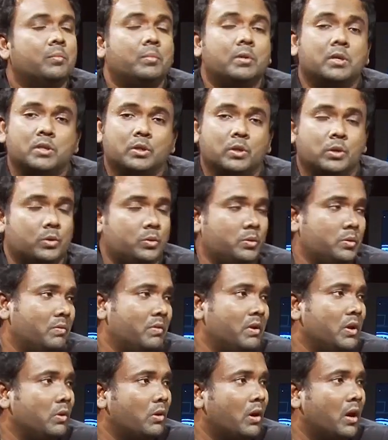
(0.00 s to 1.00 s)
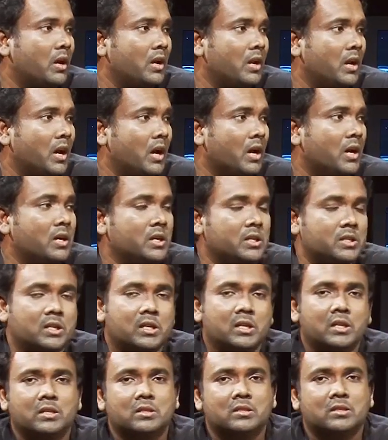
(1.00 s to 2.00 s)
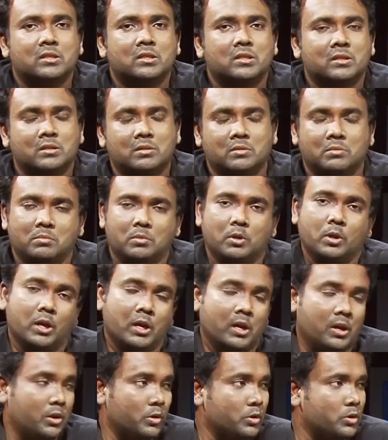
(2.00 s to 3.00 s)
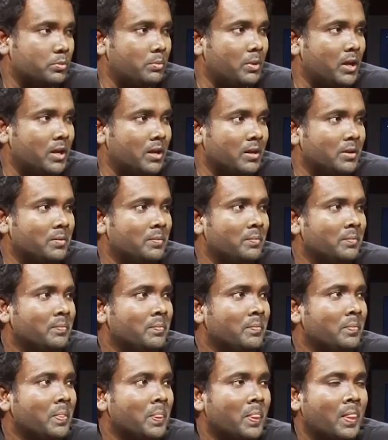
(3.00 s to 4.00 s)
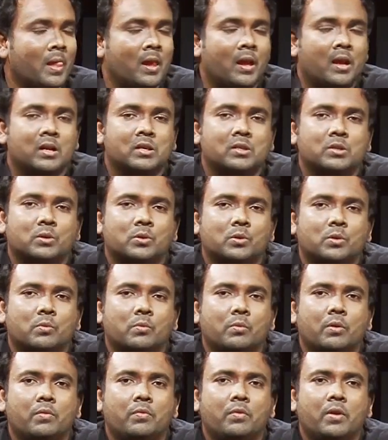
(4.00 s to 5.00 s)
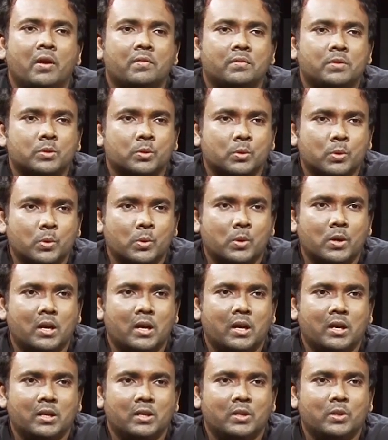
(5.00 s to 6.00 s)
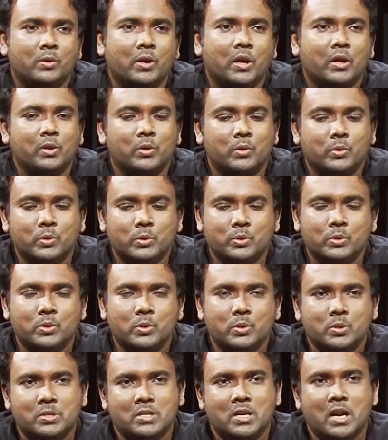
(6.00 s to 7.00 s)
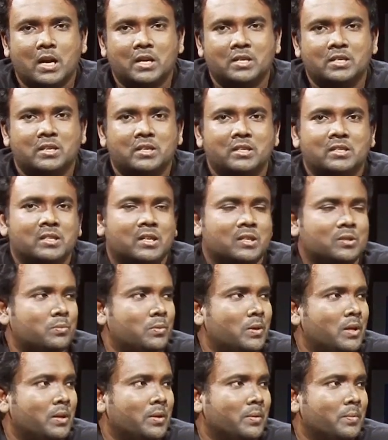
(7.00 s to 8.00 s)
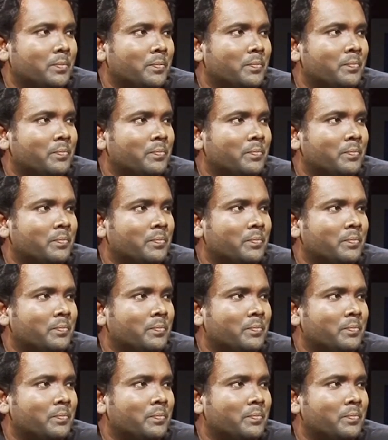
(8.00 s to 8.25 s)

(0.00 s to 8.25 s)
because when you run an air conditioner, you get a huge bill. Yeah. So if you have solar, you can use those luxuries as well.